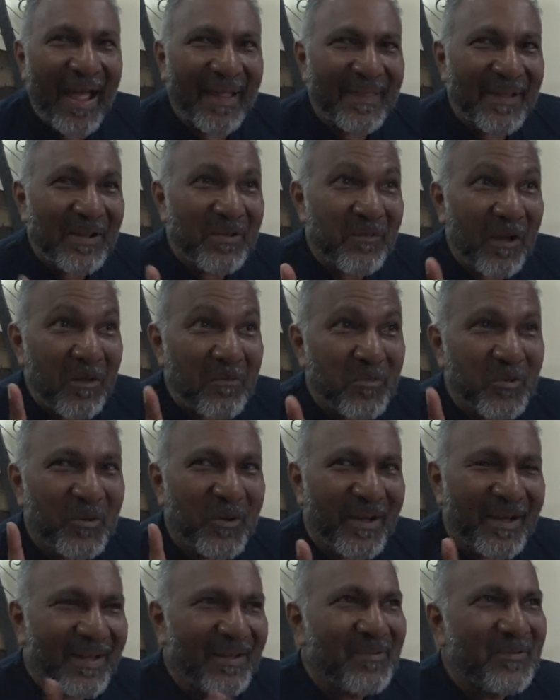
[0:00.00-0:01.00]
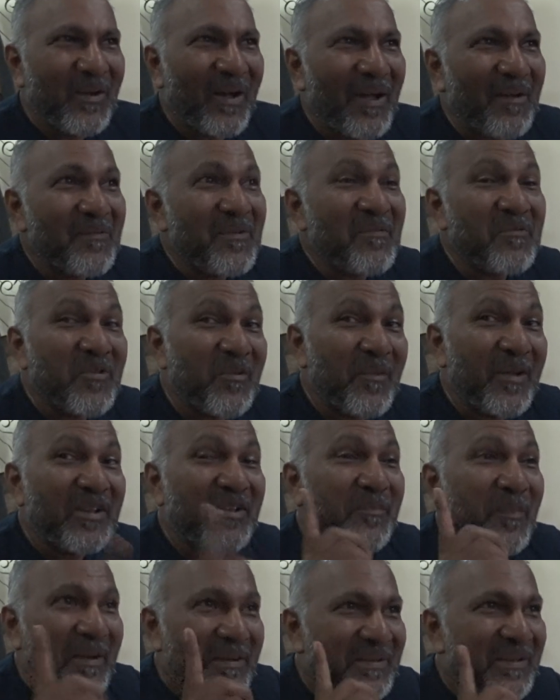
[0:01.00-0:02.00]
And there's one more guy who I have to make
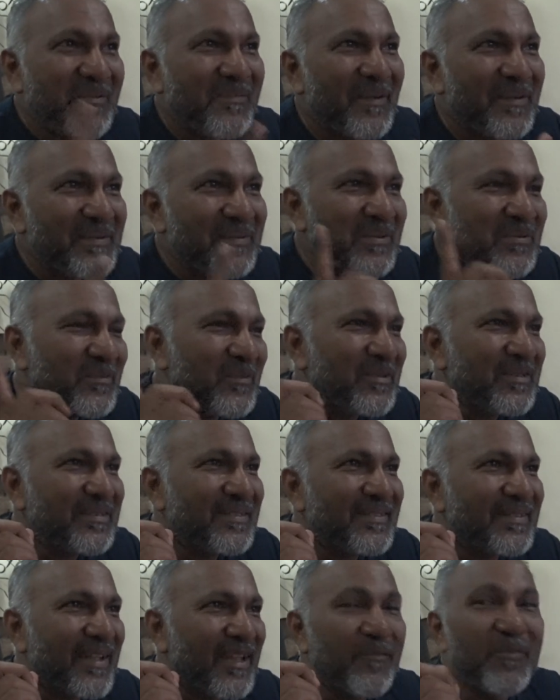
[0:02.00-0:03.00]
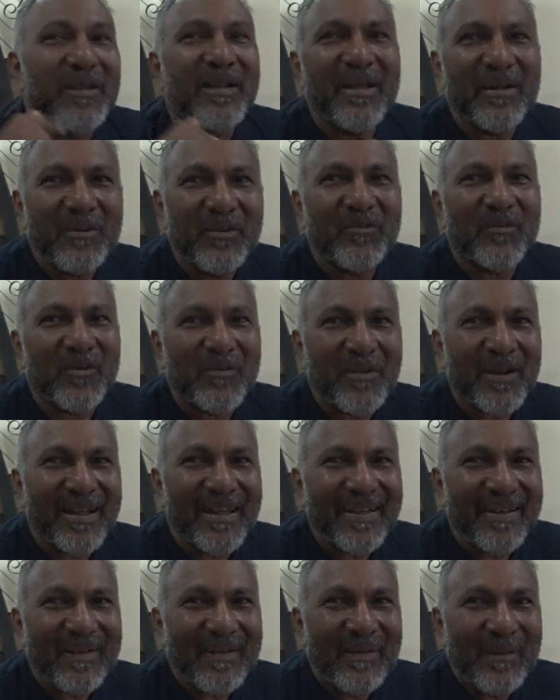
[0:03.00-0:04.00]
special mention was Emiliano from
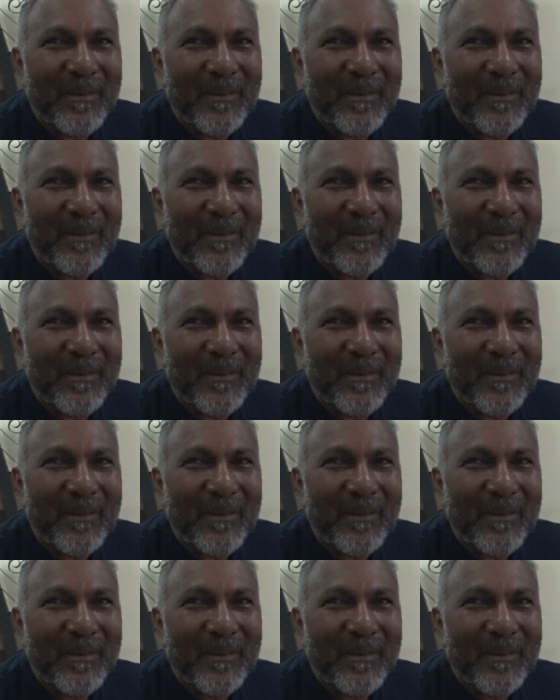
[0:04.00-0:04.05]
Raia.